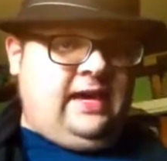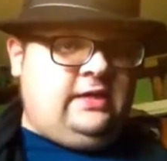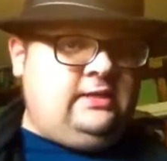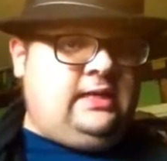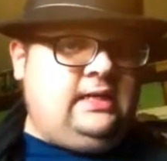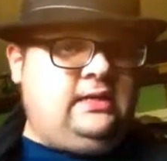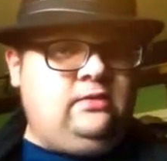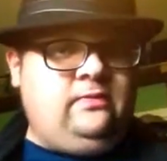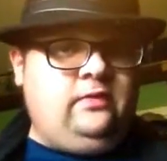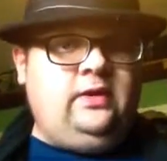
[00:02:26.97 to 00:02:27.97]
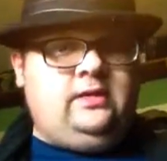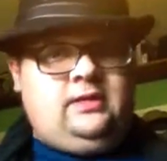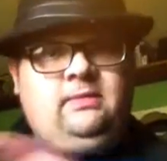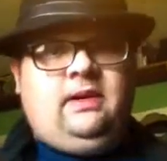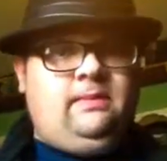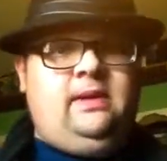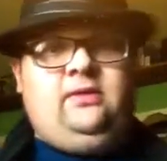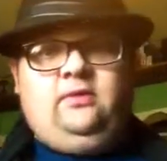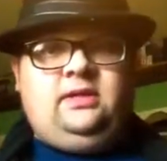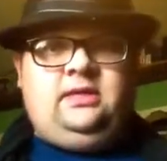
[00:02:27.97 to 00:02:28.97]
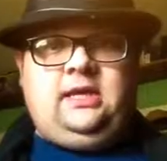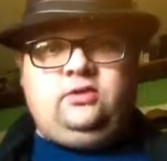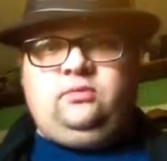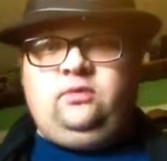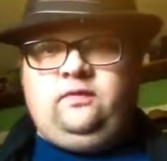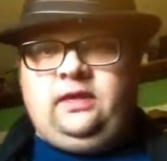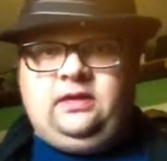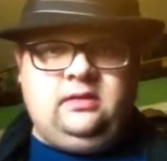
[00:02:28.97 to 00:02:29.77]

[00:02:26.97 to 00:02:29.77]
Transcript: ads you got to get through before you can get to the main menu and watch the actual movie.